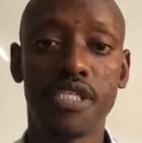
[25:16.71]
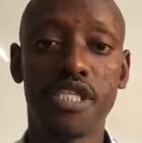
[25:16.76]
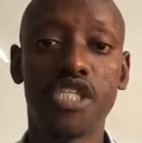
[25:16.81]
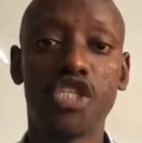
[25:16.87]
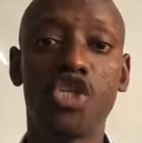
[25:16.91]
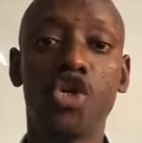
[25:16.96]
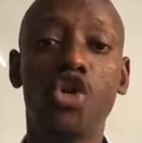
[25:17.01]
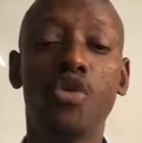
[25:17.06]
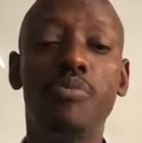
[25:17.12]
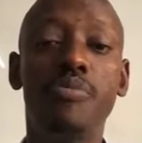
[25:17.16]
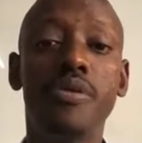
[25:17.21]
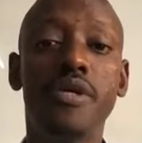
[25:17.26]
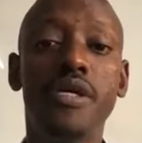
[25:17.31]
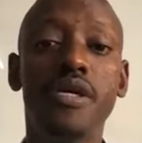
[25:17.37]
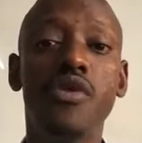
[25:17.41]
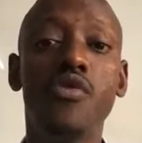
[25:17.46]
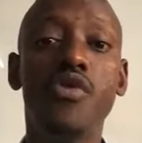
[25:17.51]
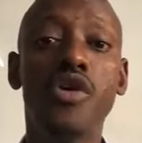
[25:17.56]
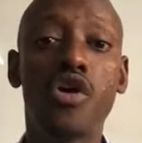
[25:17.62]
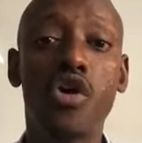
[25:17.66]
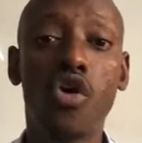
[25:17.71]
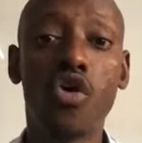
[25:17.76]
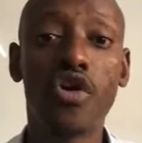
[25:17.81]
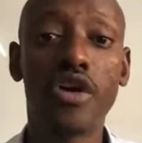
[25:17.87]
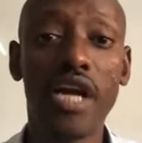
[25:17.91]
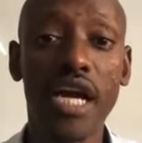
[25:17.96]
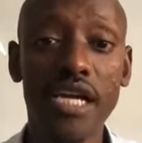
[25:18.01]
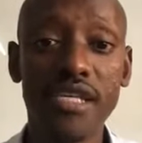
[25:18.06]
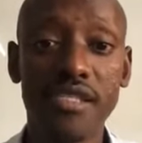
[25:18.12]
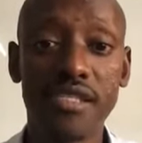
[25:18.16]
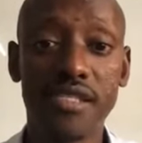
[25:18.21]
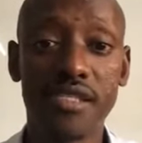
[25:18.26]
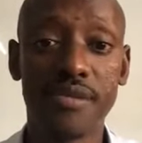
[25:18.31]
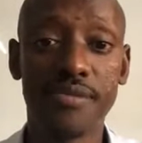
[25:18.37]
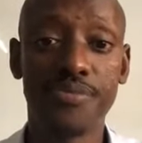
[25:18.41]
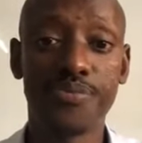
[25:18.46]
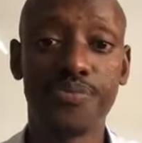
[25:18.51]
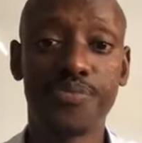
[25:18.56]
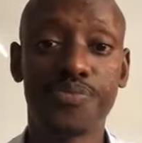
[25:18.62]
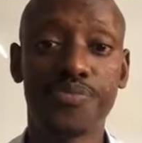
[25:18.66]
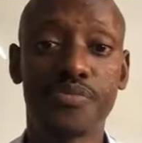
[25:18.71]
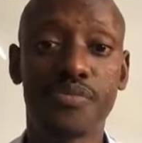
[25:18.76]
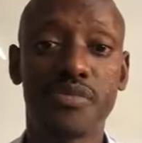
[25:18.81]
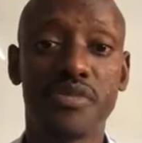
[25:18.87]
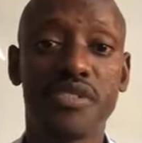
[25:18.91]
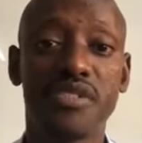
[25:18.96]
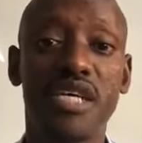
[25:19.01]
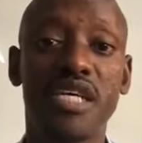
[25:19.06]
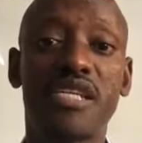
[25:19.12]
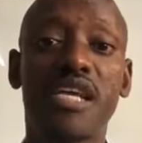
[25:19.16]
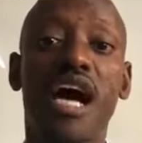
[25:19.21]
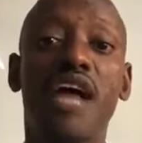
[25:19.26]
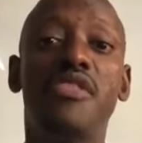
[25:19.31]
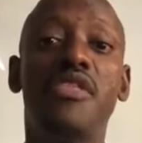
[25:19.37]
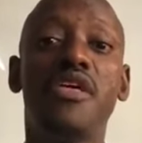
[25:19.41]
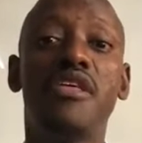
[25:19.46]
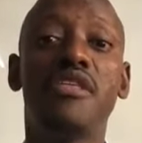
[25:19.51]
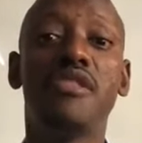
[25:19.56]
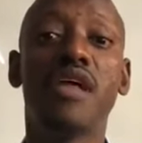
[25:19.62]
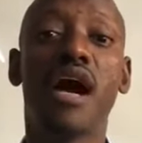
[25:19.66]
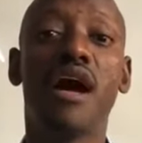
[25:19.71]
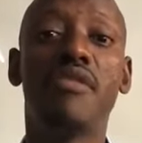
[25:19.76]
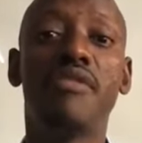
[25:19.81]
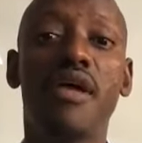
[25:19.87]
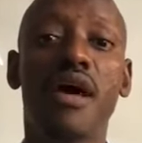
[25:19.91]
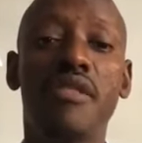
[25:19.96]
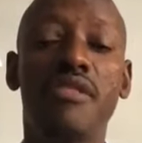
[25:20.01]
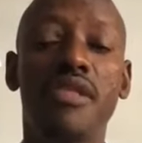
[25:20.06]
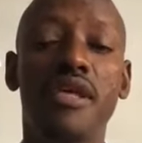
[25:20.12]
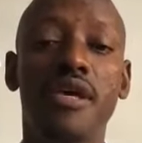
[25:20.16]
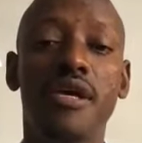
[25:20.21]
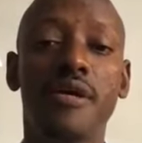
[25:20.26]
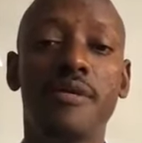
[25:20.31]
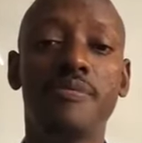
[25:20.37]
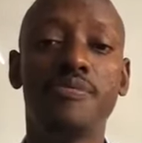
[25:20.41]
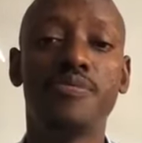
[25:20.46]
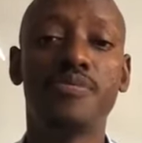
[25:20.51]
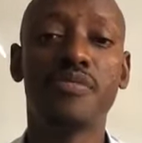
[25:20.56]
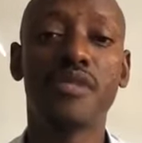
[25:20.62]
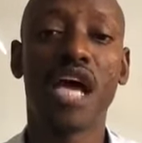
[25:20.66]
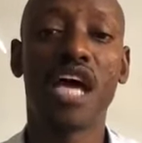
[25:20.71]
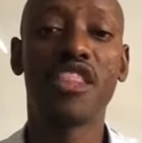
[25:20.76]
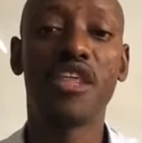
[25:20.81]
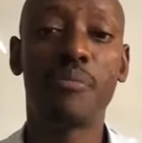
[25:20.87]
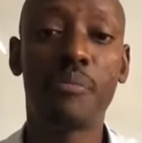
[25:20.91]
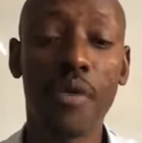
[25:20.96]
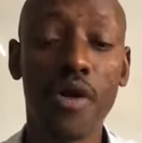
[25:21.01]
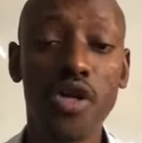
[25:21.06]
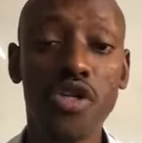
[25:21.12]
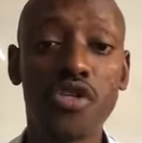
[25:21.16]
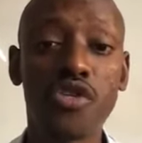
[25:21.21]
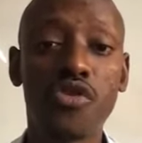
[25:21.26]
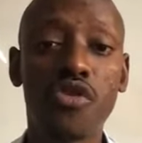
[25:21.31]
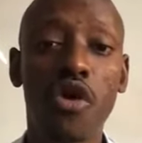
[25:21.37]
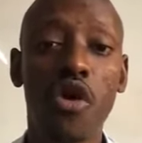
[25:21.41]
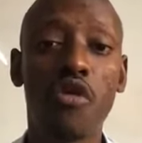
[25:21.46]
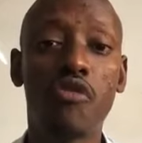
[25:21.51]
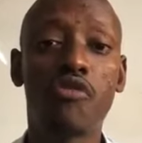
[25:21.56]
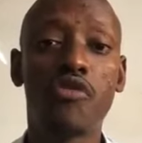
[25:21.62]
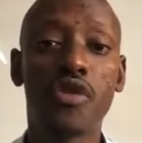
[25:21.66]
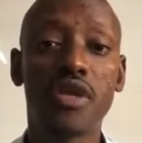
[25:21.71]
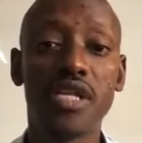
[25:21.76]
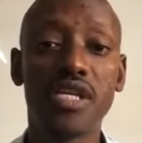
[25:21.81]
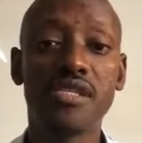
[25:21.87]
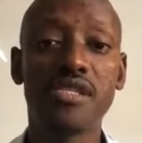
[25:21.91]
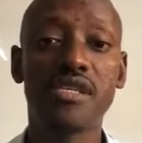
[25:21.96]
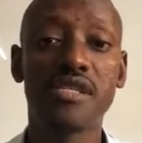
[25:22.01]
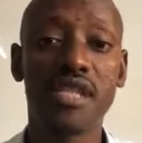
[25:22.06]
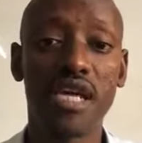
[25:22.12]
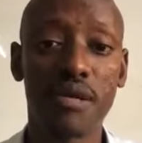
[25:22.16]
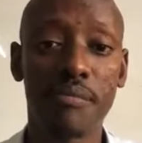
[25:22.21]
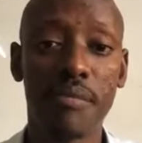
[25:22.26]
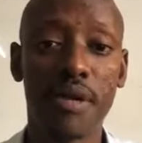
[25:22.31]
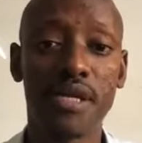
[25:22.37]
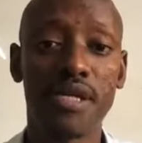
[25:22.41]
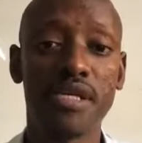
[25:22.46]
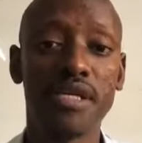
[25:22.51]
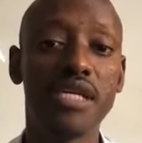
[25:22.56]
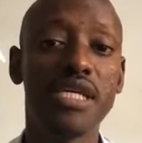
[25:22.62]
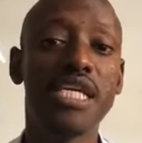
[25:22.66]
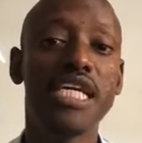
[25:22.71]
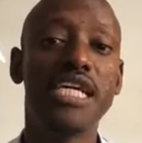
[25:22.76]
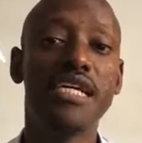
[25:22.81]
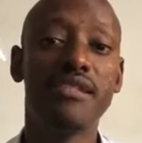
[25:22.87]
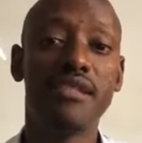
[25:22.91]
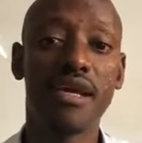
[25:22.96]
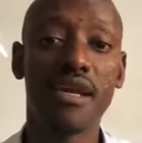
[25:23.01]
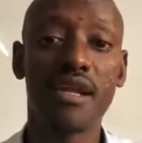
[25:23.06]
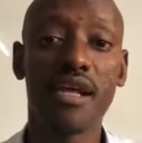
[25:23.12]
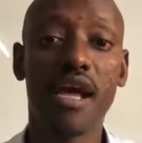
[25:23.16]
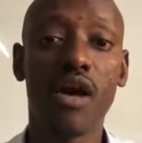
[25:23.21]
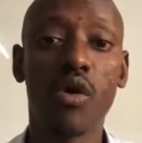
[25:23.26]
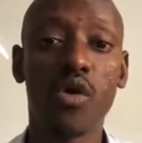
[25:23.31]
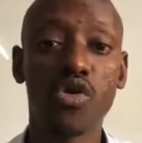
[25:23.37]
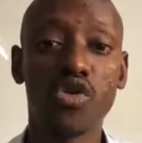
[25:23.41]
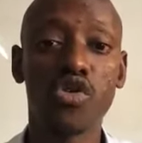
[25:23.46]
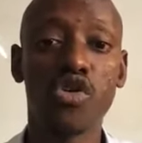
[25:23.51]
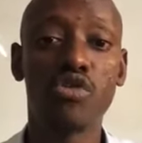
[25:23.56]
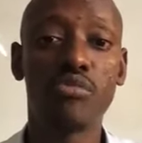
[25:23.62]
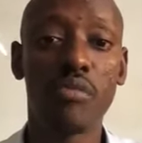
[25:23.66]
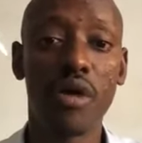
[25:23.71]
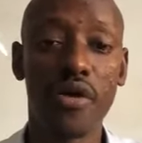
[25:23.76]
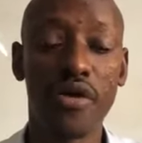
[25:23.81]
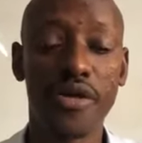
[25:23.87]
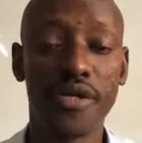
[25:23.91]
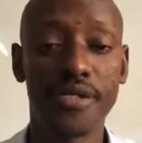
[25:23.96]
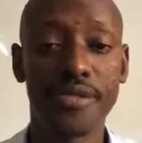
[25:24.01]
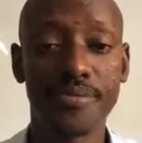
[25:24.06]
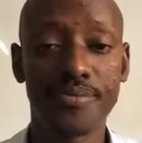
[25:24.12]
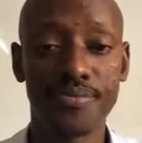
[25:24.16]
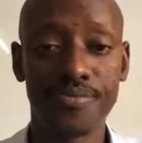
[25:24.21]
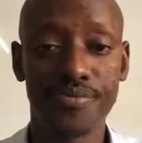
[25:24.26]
you'll be recognized that at the point of releasing that money, that guy was not married.